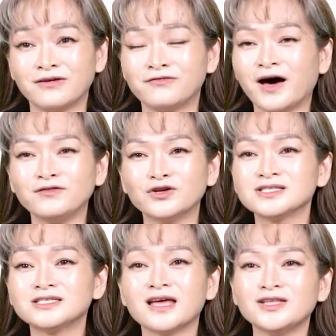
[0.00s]
5
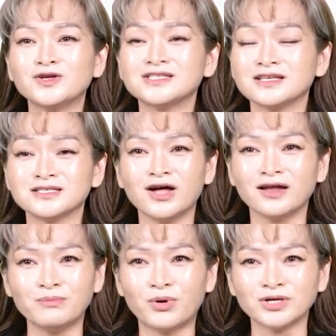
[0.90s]
years, 10 years is
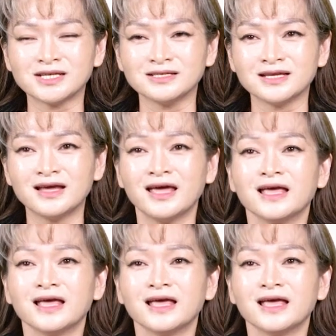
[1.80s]
not important.